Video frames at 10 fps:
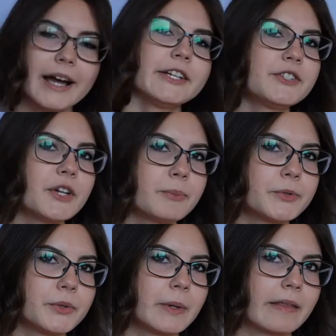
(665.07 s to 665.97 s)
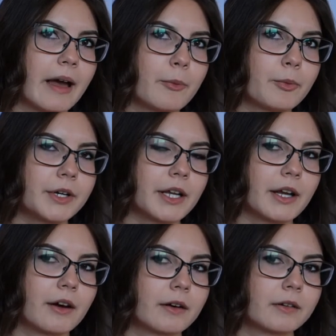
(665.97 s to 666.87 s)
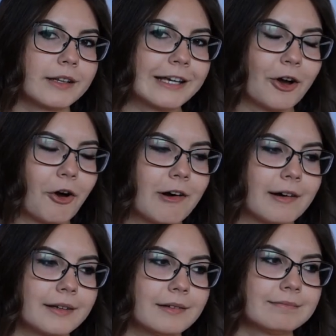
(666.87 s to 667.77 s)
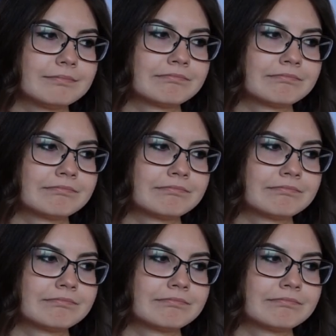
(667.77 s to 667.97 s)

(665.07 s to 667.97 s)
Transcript: I stopped doing that pretty early on.